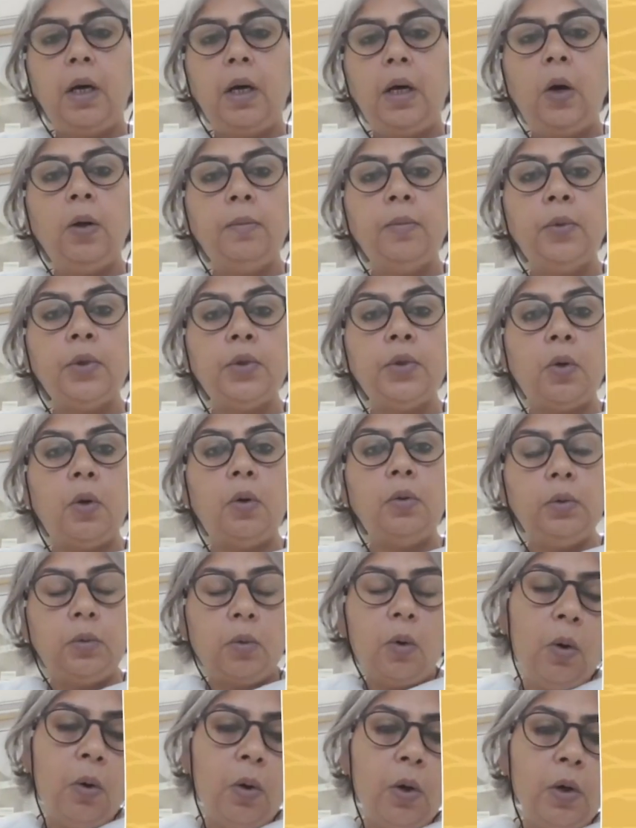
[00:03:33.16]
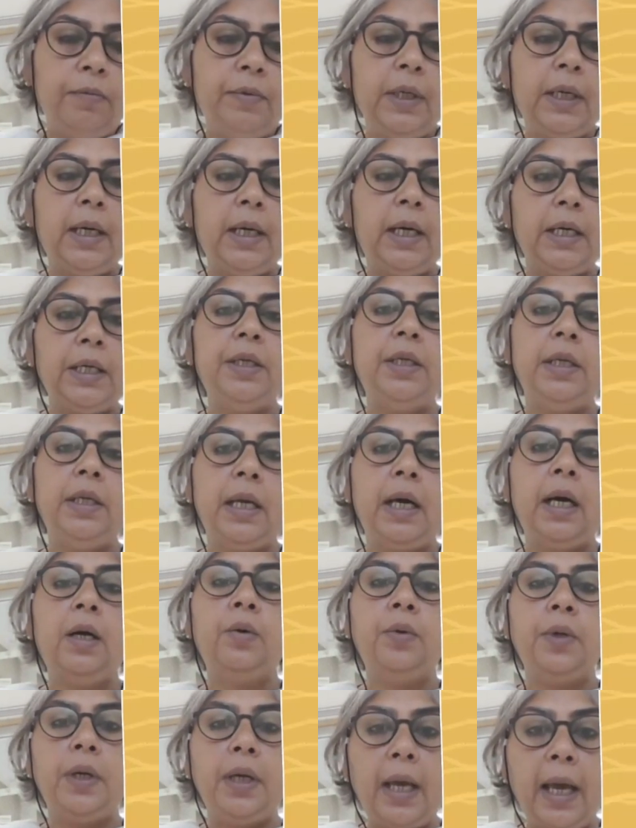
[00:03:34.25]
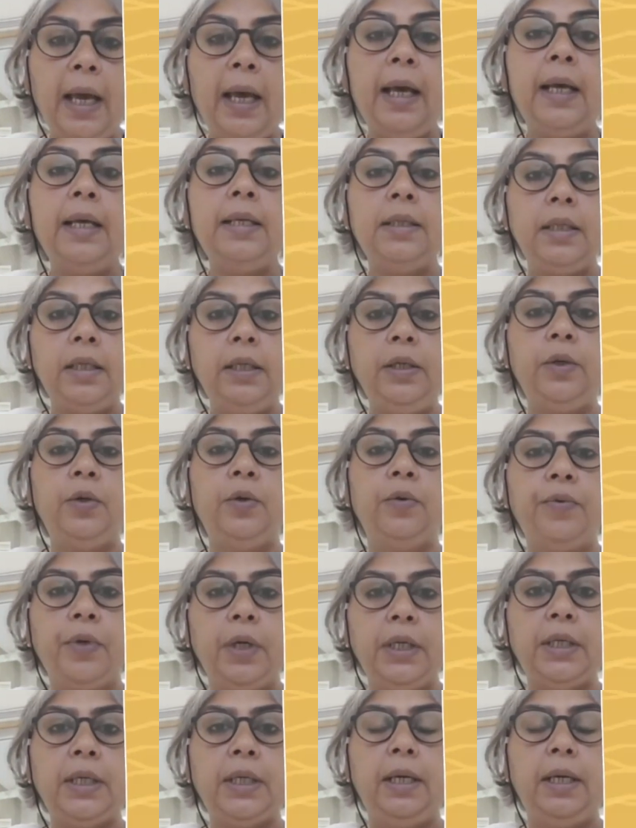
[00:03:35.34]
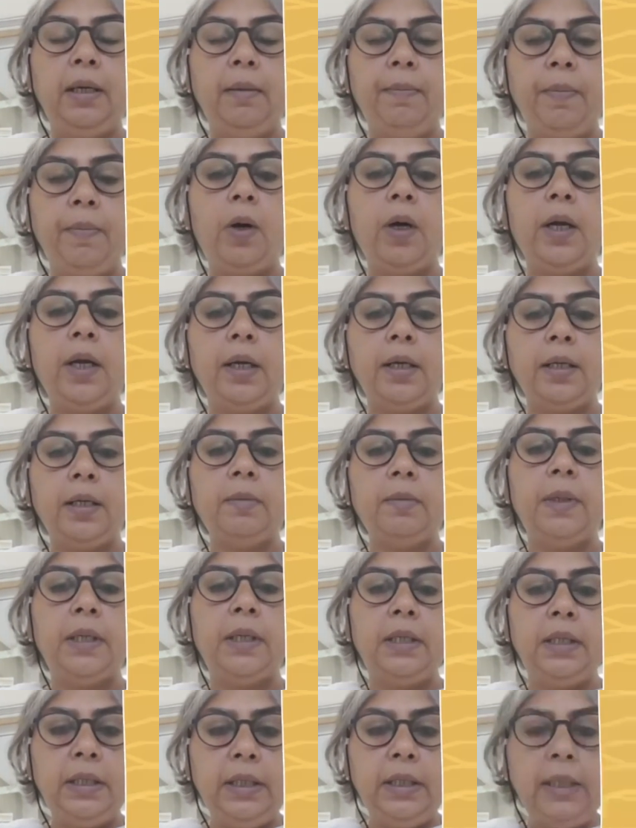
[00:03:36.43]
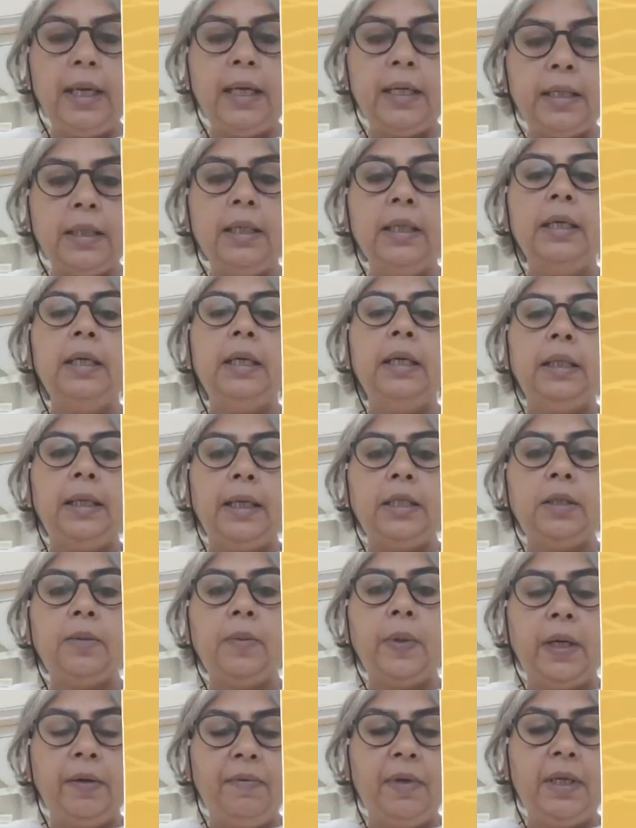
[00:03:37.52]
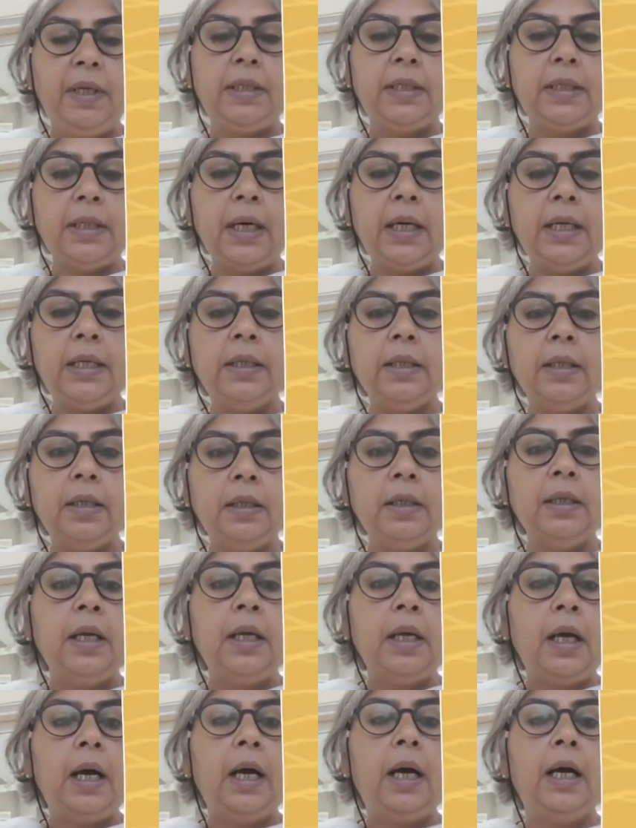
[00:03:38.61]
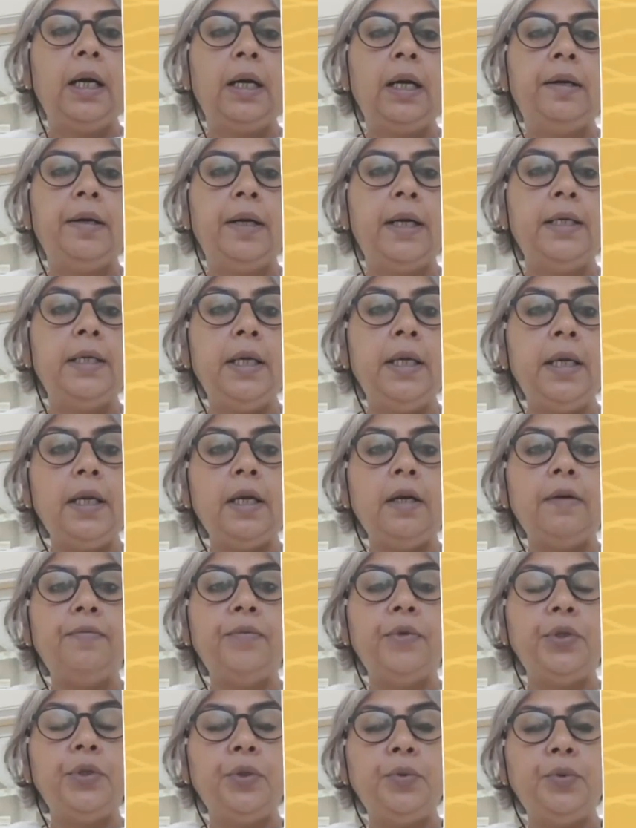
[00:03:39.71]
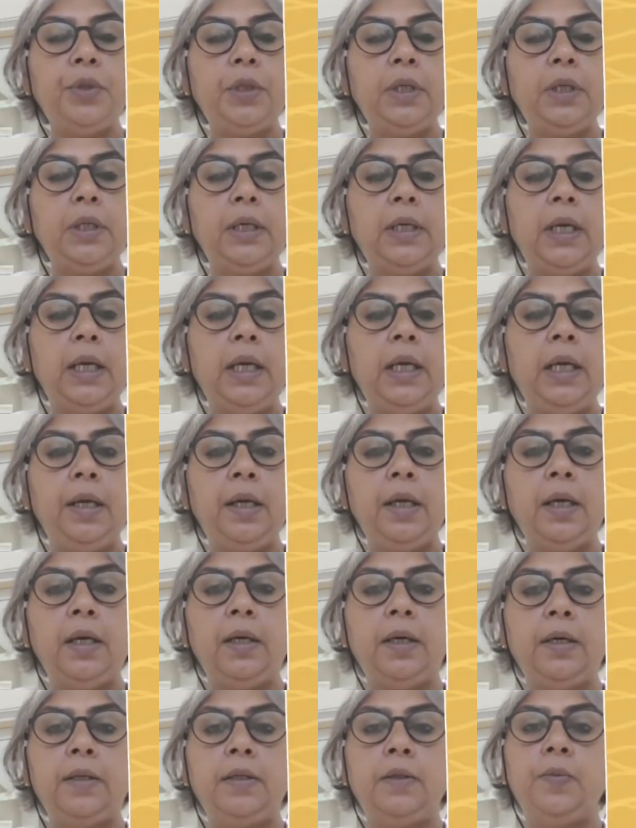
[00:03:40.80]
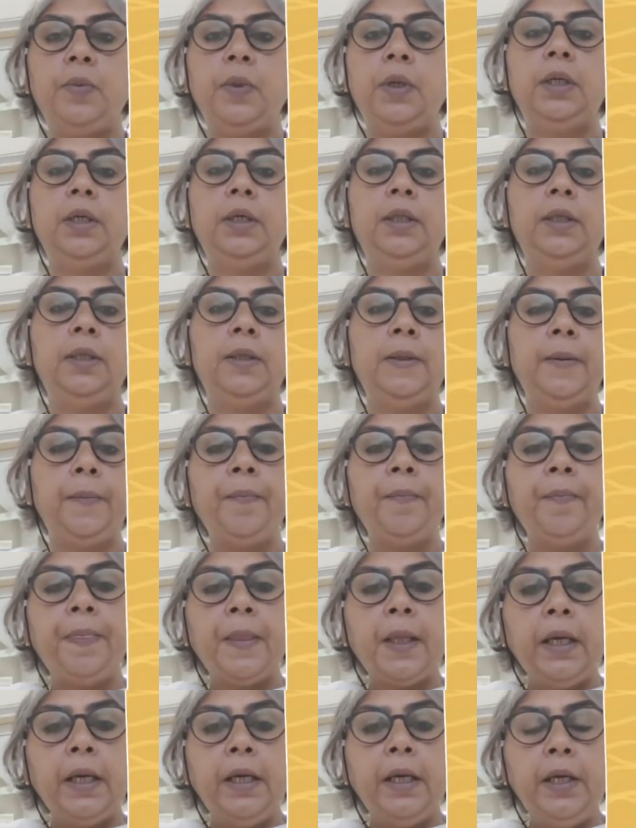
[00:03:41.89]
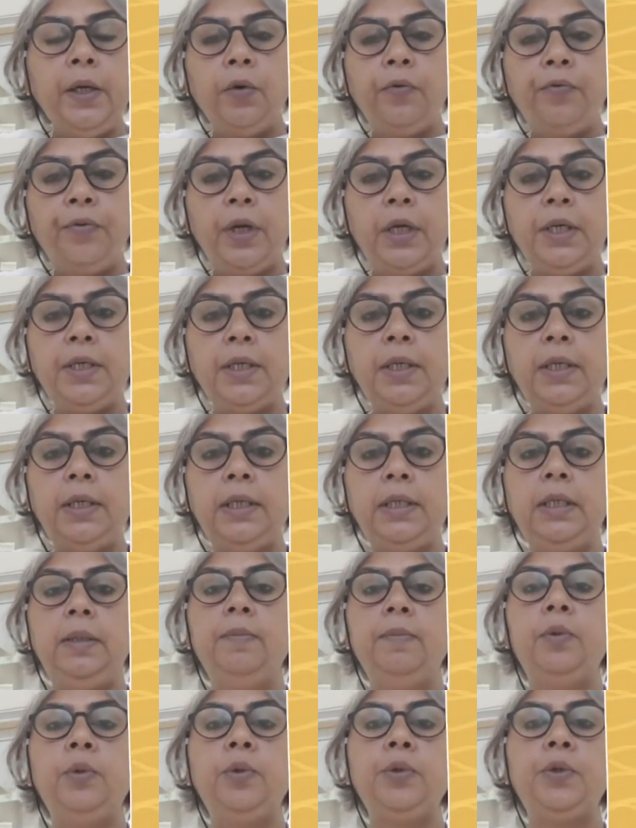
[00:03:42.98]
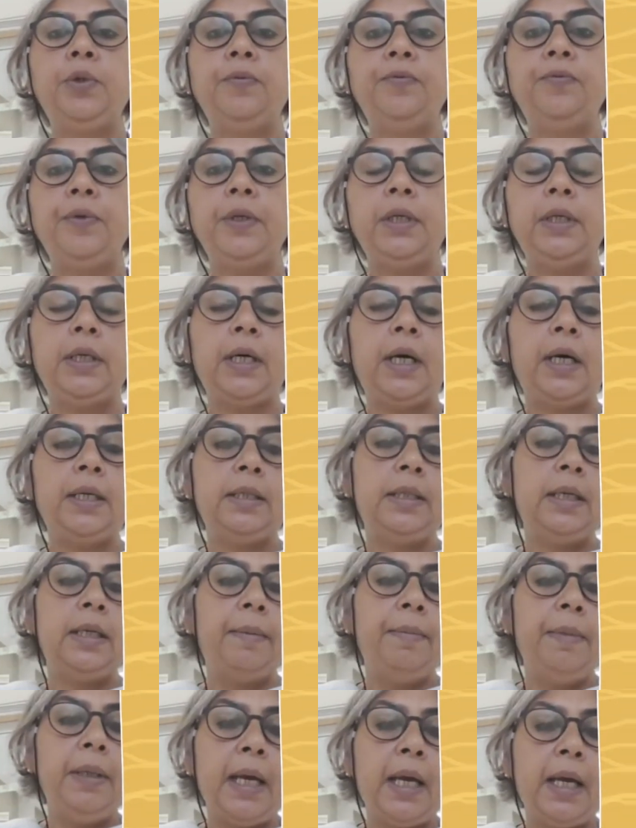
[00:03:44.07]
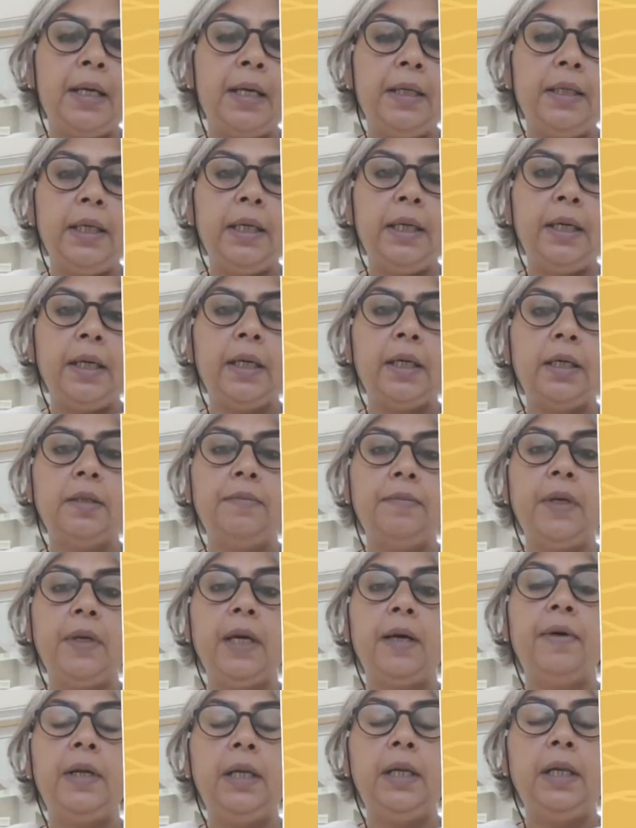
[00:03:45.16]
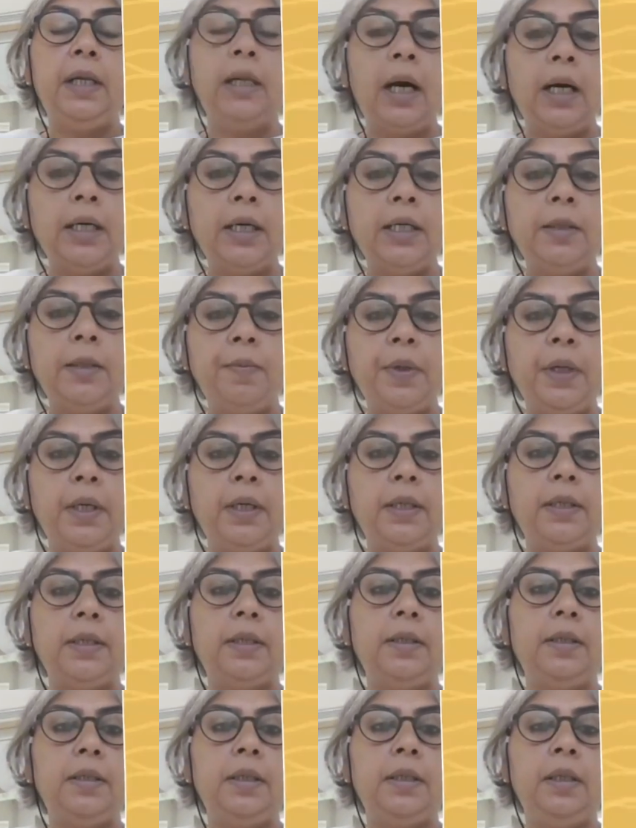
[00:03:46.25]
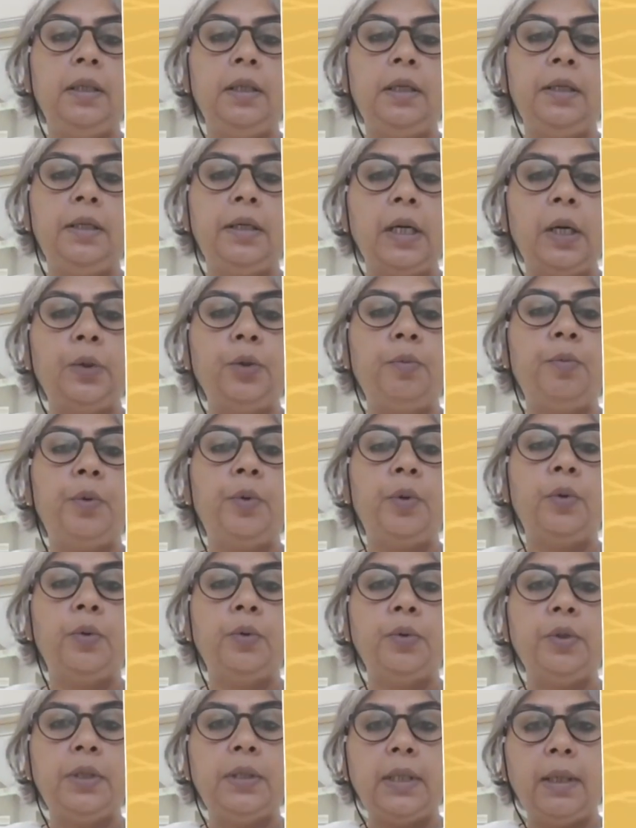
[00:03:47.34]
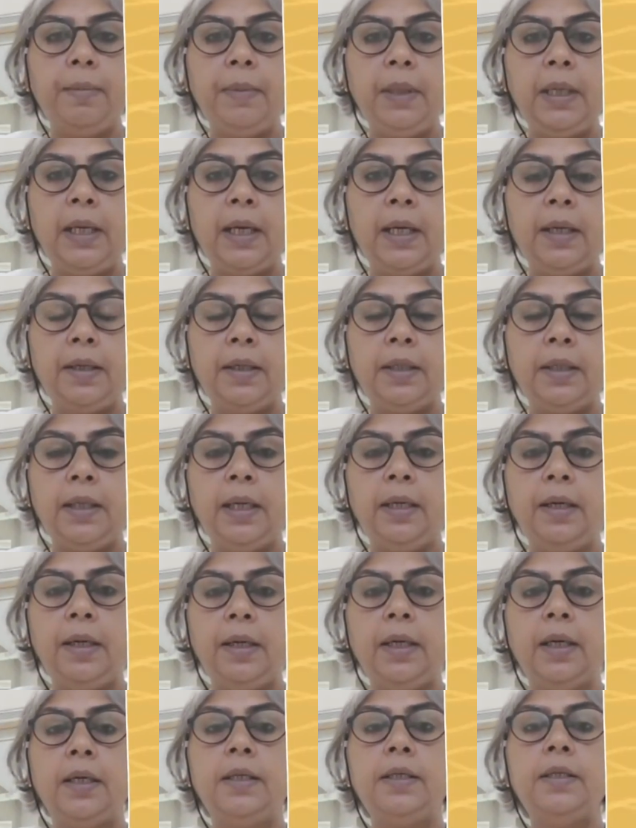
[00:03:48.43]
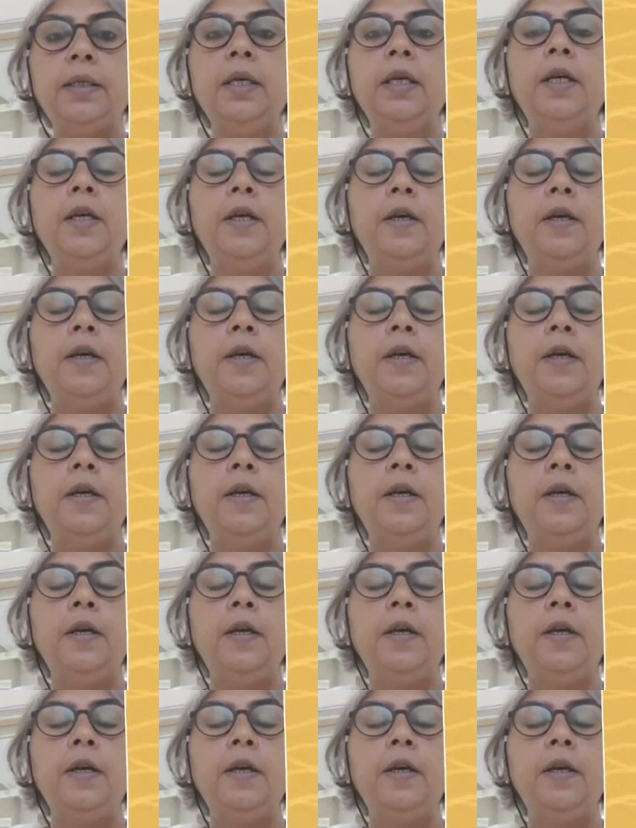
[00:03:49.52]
almost all of the country now has eco-fragile pockets, but yet that's when we started. Our criteria for choosing the areas were the eco-fragility. Most of it are semi-arid areas. We have a large presence in the drought-prone semi-arid areas.